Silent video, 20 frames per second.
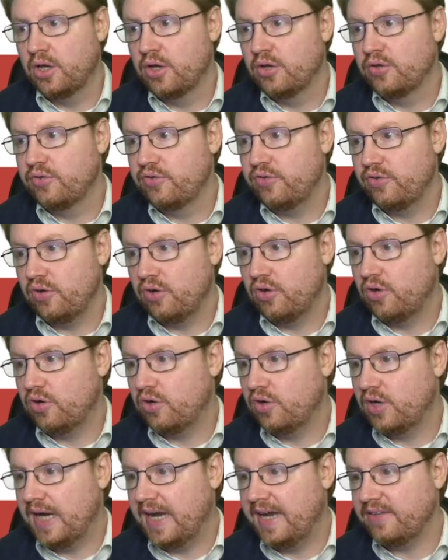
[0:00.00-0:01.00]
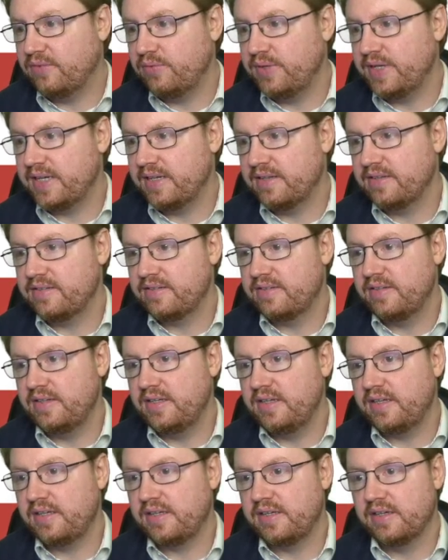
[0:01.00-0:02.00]
So as we can
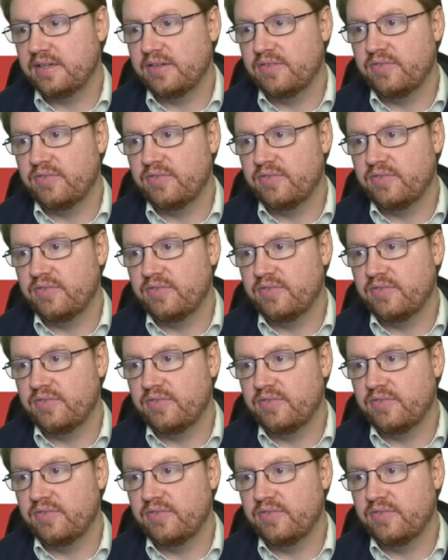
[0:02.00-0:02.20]
see here,